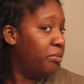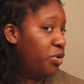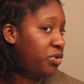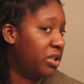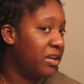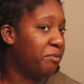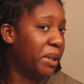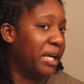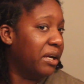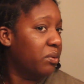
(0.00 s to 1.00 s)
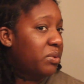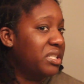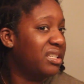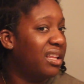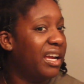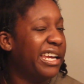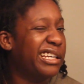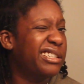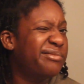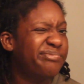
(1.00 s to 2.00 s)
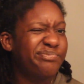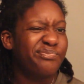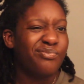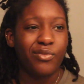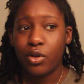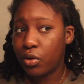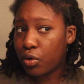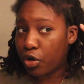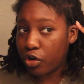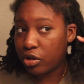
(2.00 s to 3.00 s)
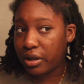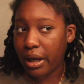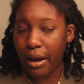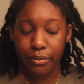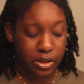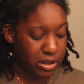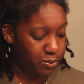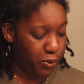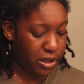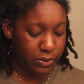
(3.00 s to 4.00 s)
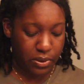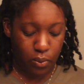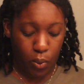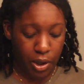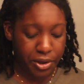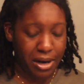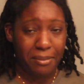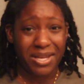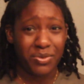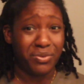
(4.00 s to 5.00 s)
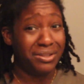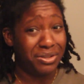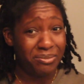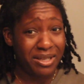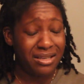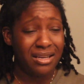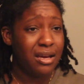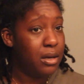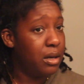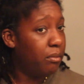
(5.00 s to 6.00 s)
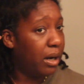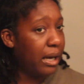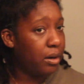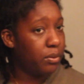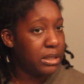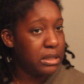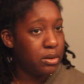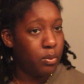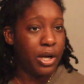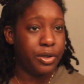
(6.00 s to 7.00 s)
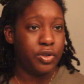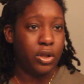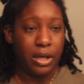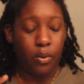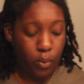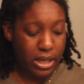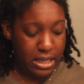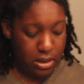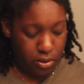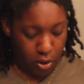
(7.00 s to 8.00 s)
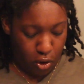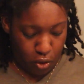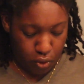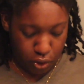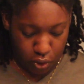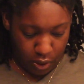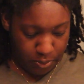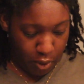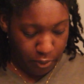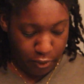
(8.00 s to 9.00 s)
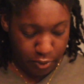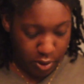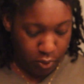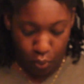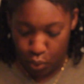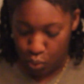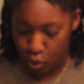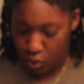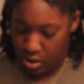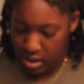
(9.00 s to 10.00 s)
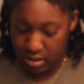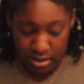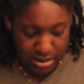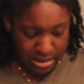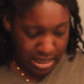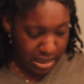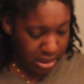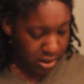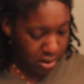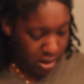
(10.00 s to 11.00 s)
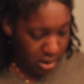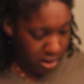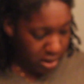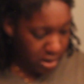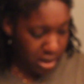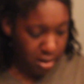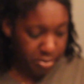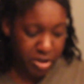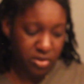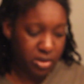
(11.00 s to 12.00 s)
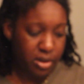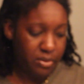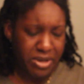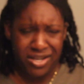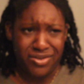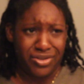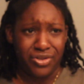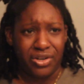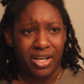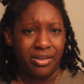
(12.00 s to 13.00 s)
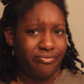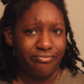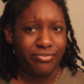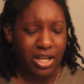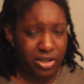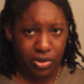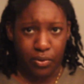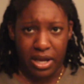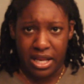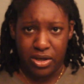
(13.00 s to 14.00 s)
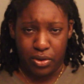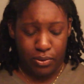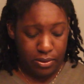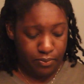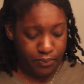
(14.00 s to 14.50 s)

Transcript: Usually if my hair wasn't like curly, I would spray it with water. I might do a little bit, but I don't want the water to like weigh down the curls, so I probably won't do that today. But usually when my hair is straight, I just go ahead and do it.